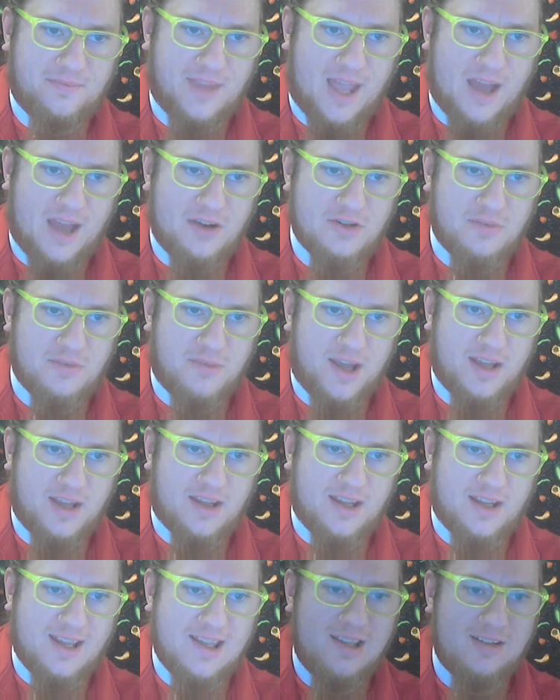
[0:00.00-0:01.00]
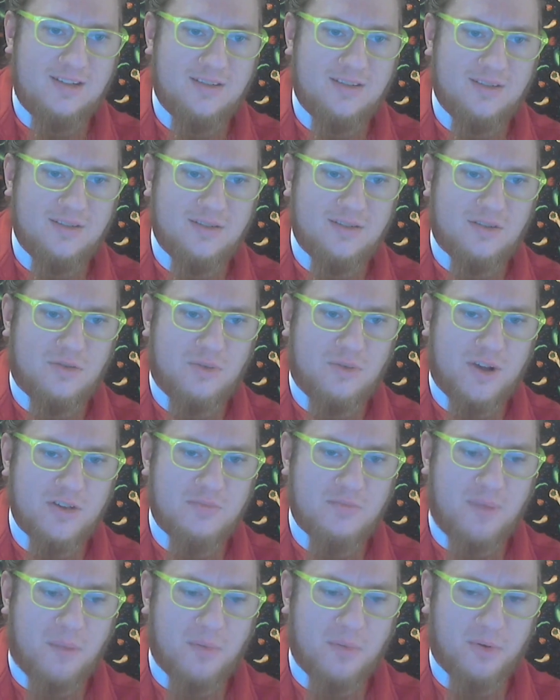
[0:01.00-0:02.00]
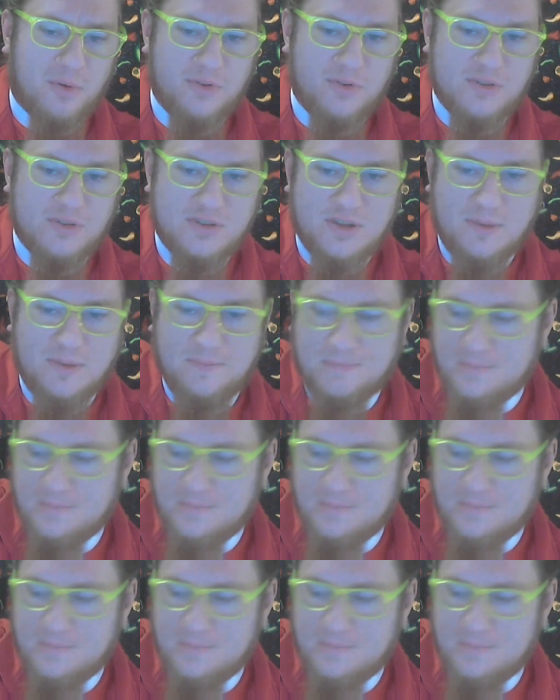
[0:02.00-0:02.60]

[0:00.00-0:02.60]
out of Jamaica. Eaton's crushed peppers.